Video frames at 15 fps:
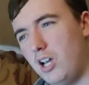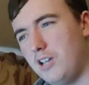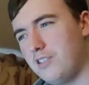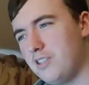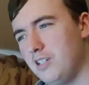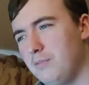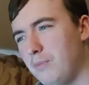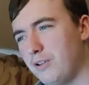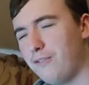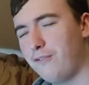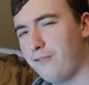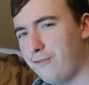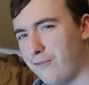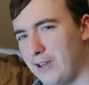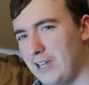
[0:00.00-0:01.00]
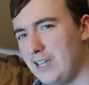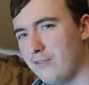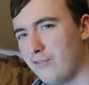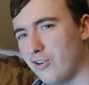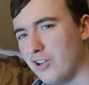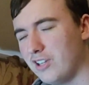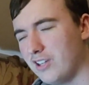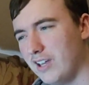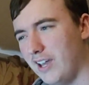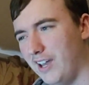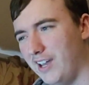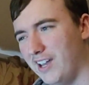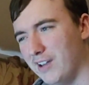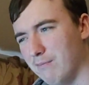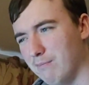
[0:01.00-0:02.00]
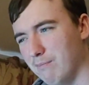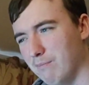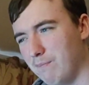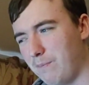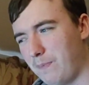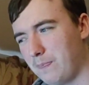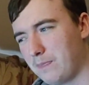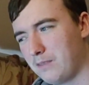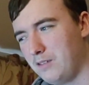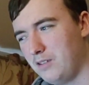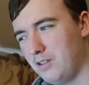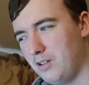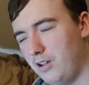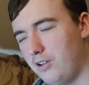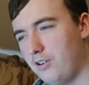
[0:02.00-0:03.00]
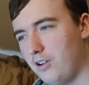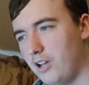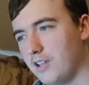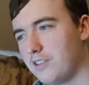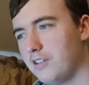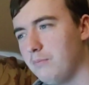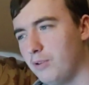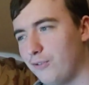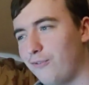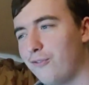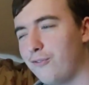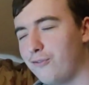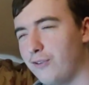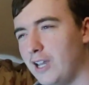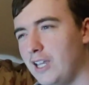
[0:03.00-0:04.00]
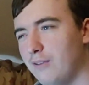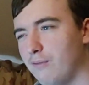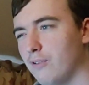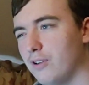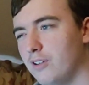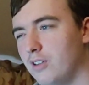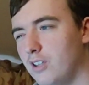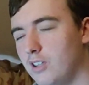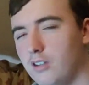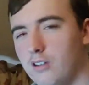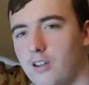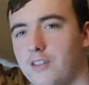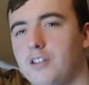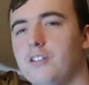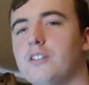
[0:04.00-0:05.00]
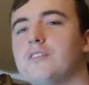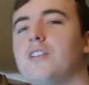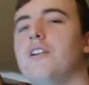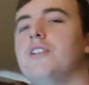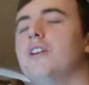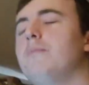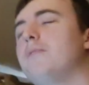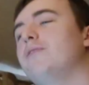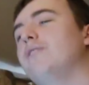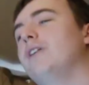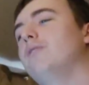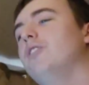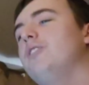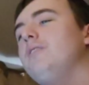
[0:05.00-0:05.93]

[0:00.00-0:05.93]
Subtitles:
I think my favorite. I don't know. I think my favorite. I think sorry, not my favorite.